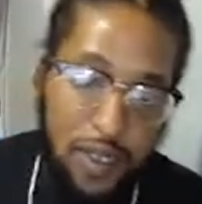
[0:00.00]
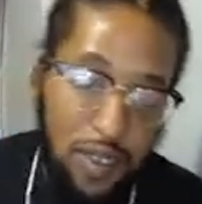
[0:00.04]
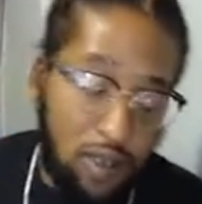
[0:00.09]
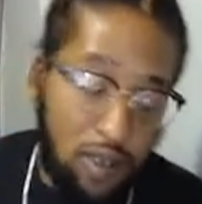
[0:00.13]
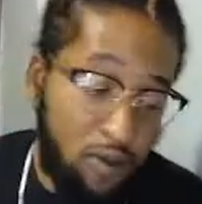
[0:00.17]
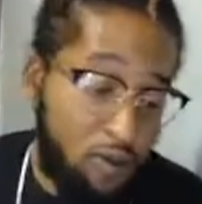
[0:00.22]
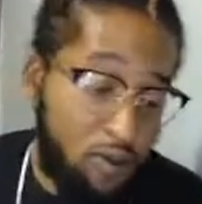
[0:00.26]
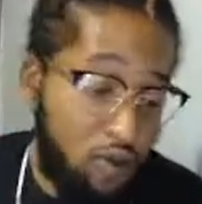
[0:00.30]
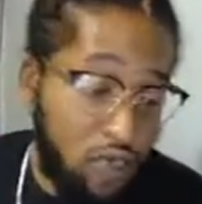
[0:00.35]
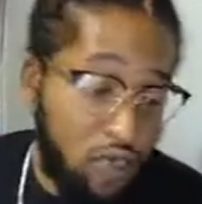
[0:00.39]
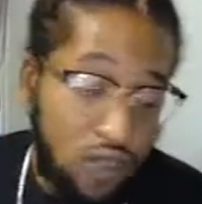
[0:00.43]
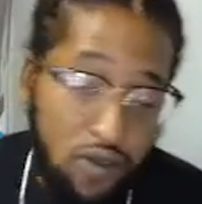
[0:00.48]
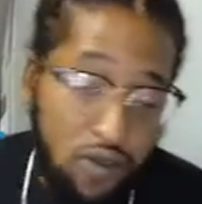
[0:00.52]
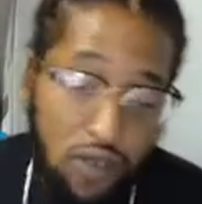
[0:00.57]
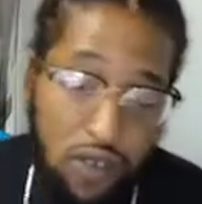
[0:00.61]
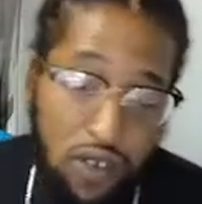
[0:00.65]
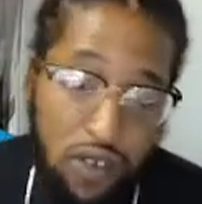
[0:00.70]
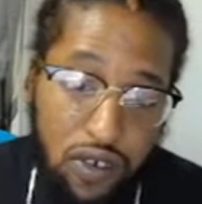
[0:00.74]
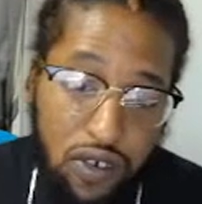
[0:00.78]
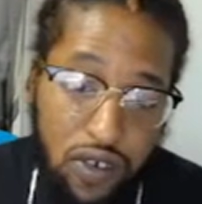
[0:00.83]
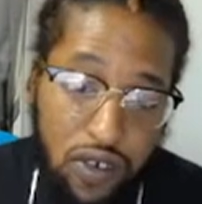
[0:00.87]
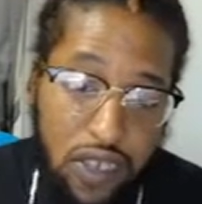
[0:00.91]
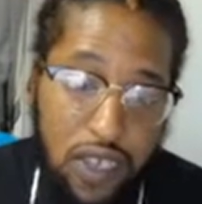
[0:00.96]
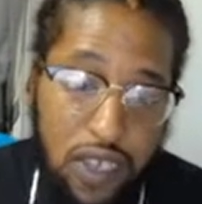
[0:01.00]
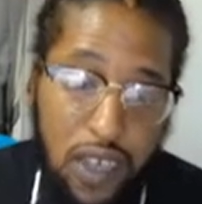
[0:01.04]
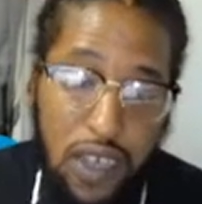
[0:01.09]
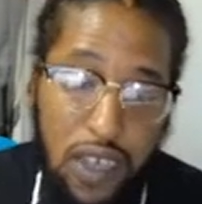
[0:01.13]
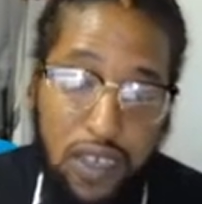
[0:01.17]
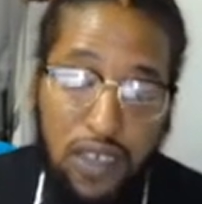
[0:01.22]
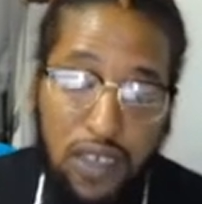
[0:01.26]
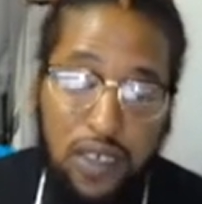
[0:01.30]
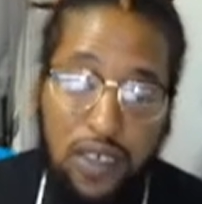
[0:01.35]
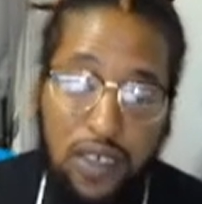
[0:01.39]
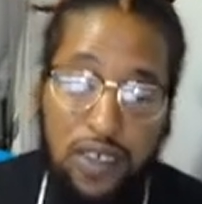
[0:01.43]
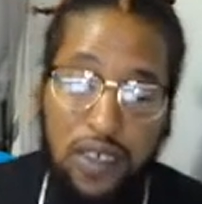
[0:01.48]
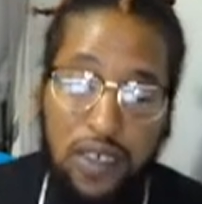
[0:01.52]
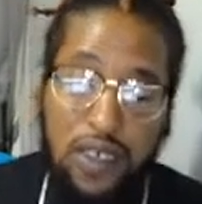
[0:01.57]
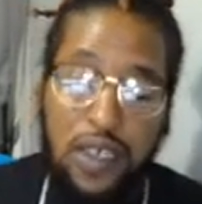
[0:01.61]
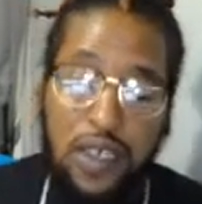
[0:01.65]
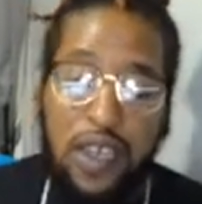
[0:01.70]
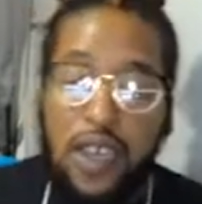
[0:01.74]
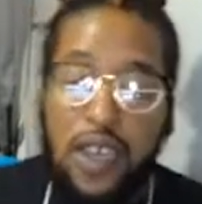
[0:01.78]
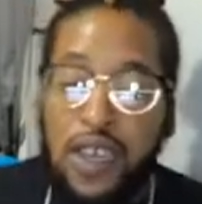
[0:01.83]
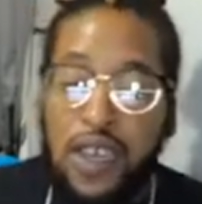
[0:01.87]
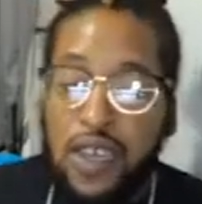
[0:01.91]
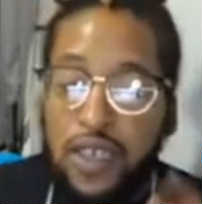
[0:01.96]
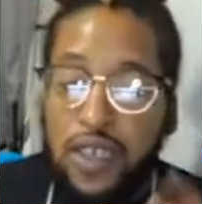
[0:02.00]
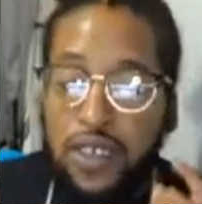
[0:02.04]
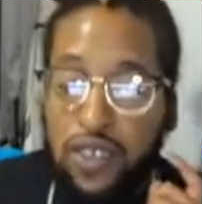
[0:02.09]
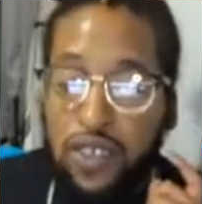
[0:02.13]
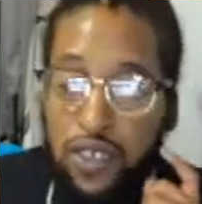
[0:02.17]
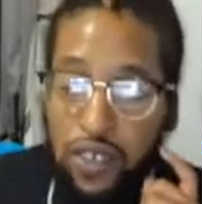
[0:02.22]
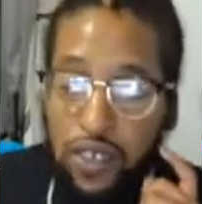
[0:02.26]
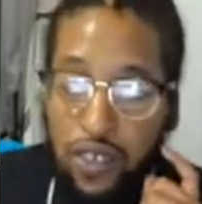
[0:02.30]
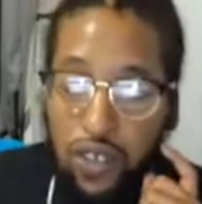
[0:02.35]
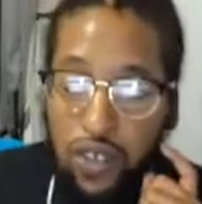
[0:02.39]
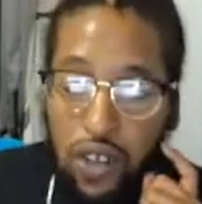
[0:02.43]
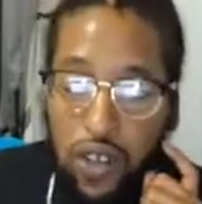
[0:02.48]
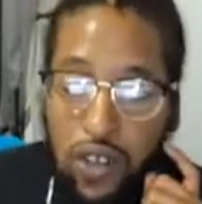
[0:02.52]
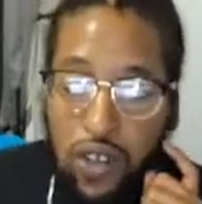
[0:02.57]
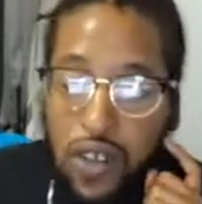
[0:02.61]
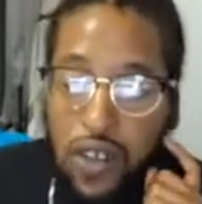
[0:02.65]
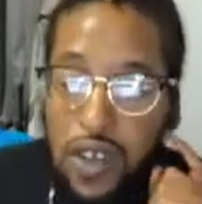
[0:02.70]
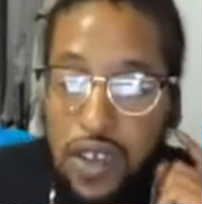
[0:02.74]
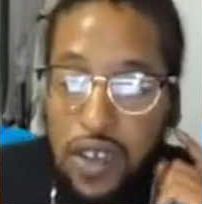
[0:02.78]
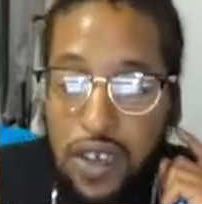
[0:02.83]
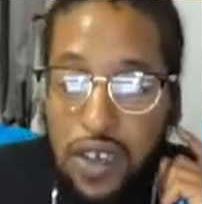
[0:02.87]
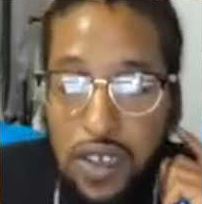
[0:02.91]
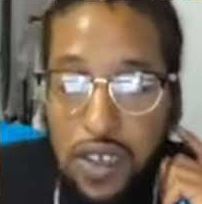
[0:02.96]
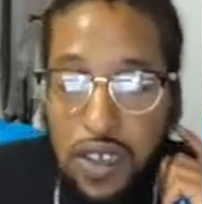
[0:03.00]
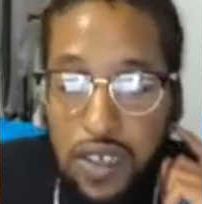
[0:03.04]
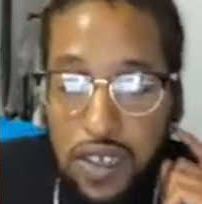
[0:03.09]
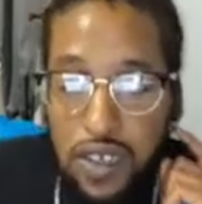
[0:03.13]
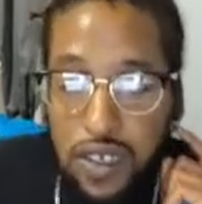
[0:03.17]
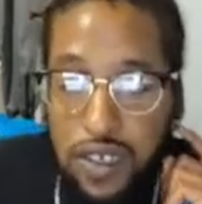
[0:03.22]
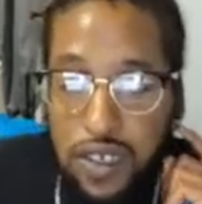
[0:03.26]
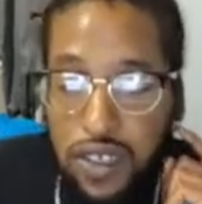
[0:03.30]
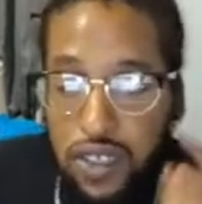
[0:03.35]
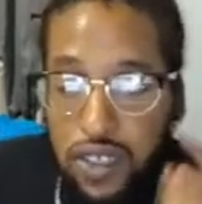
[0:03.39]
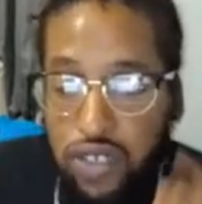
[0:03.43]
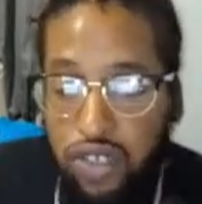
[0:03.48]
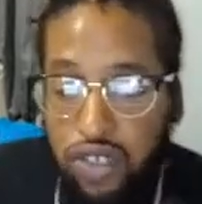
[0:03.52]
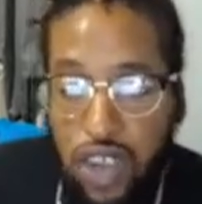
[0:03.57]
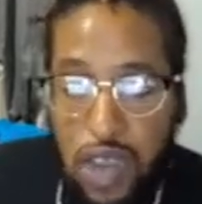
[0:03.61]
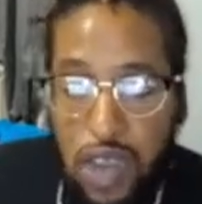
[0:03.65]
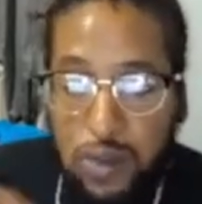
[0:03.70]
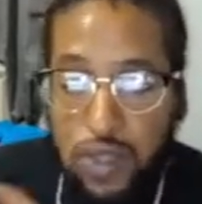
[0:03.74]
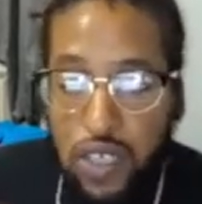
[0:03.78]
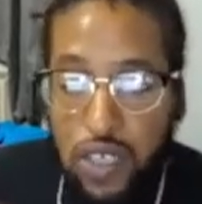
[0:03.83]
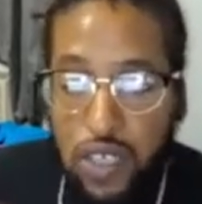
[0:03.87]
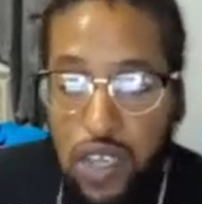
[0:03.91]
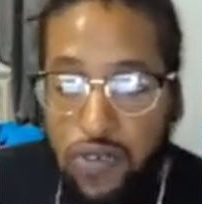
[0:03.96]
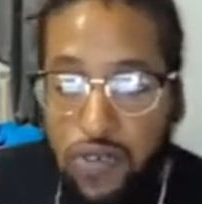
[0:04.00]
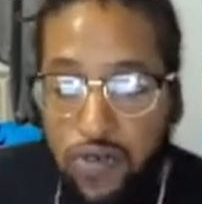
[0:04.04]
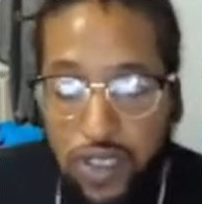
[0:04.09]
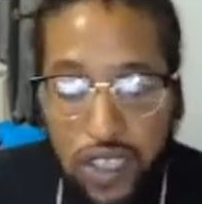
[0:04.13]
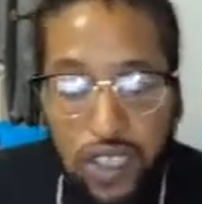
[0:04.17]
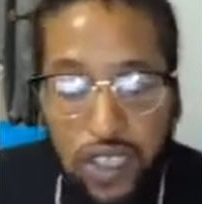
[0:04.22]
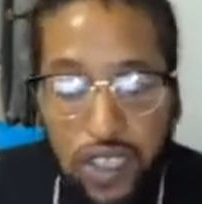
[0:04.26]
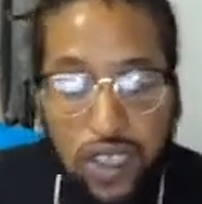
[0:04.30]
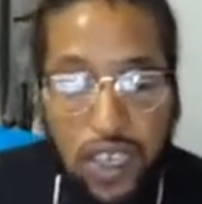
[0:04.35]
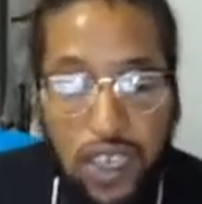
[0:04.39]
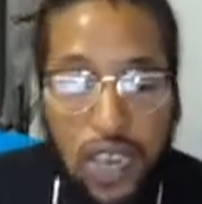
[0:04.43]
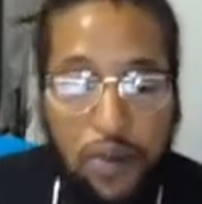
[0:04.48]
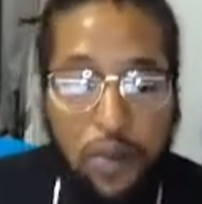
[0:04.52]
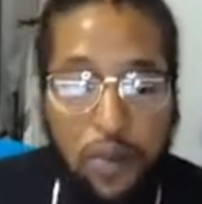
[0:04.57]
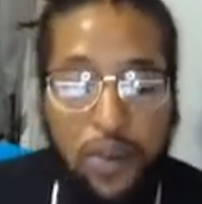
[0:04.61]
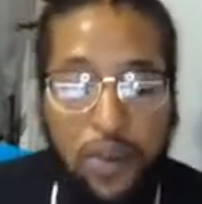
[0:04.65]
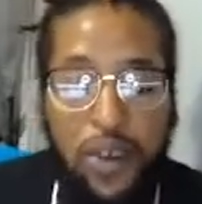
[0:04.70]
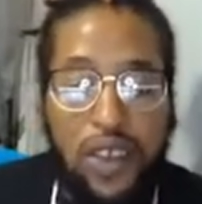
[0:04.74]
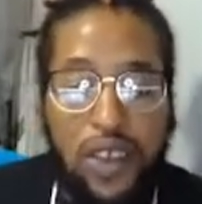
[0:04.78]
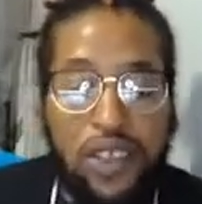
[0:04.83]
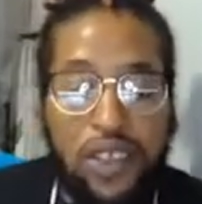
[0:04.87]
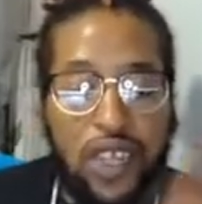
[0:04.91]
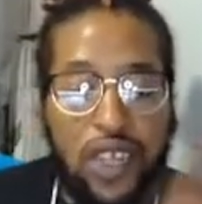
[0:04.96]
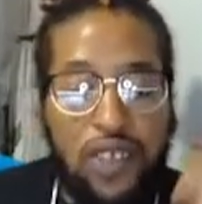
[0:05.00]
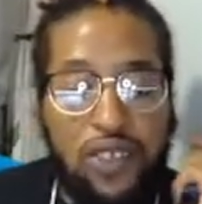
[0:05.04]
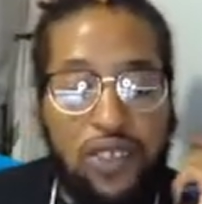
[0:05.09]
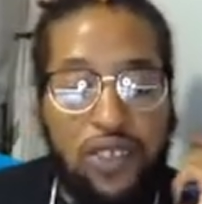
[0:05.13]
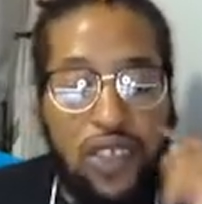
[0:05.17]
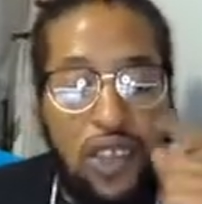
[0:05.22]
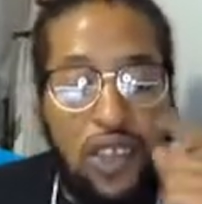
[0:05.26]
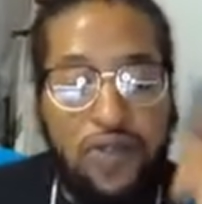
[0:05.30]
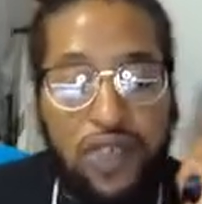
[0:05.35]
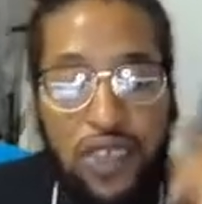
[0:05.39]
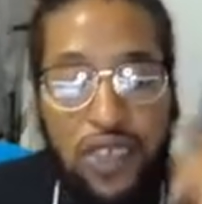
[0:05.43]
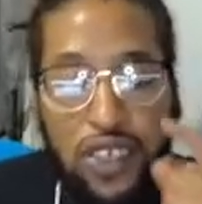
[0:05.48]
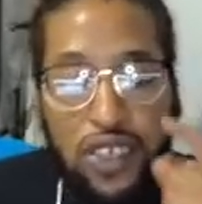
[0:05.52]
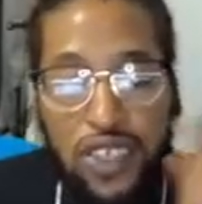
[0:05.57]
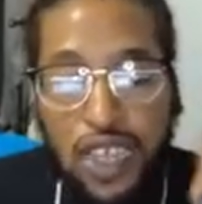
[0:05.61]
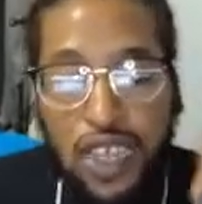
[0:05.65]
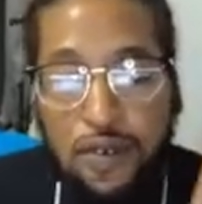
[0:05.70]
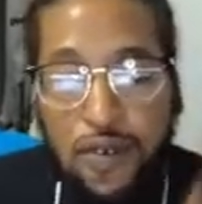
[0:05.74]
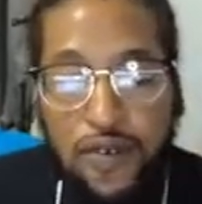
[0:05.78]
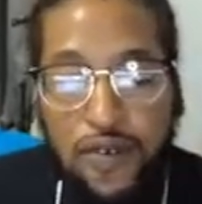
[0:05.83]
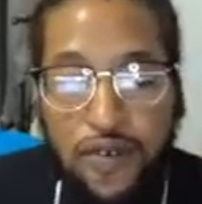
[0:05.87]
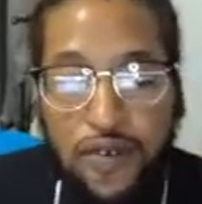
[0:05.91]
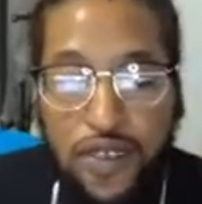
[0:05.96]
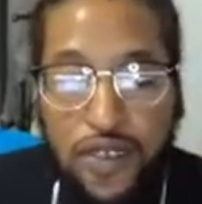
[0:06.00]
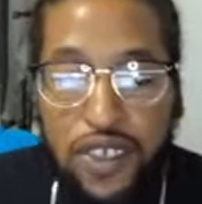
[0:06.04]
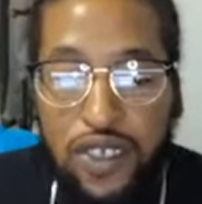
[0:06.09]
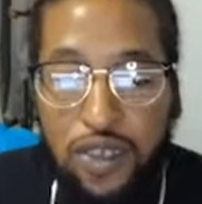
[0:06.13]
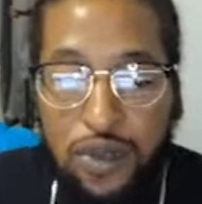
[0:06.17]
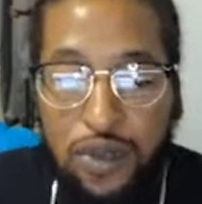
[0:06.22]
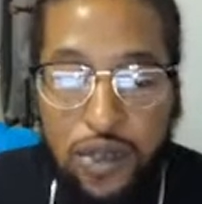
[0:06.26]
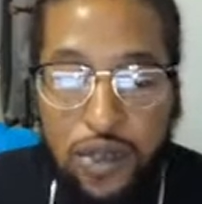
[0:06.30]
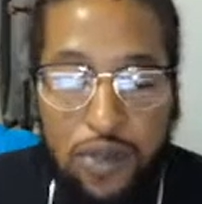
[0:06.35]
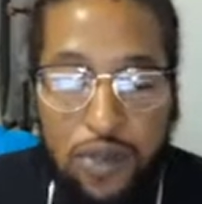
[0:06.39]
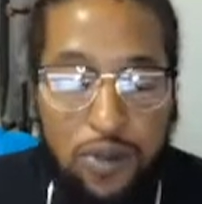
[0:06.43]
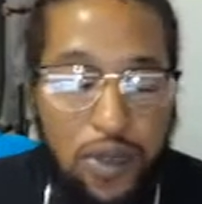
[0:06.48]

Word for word: Some real, real great content. Like, so go uh subscribe to UnrealEnt Gaming, man. Shout out to UnrealEnt Gaming for this, bro.